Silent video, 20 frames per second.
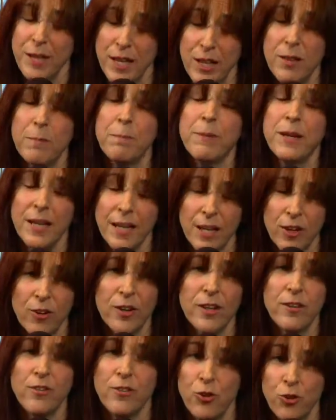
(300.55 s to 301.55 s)
be the
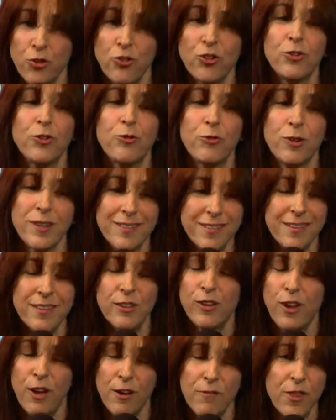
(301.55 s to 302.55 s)
parent. Your children
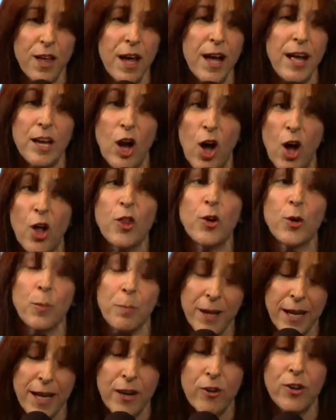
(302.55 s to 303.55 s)
still love that other
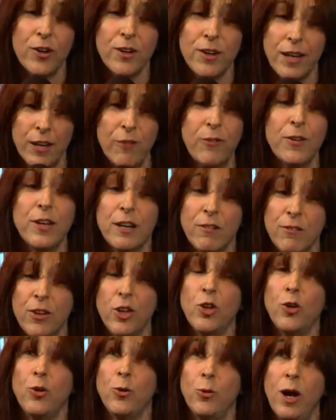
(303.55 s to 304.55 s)
parent, even if
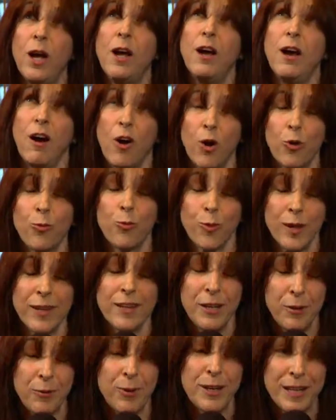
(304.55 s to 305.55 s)
you are
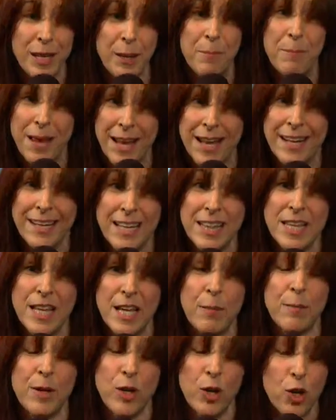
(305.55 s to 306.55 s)
really, really mad at
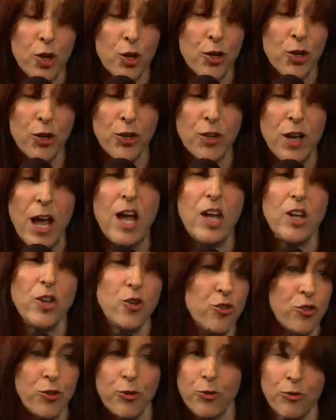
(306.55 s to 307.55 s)
them and hurt.
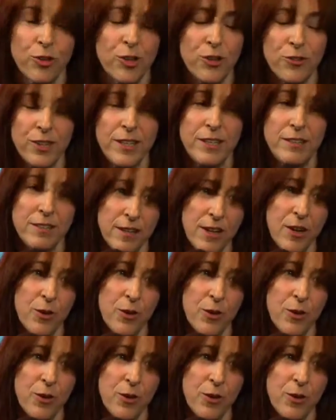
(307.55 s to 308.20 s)
Your children don't need to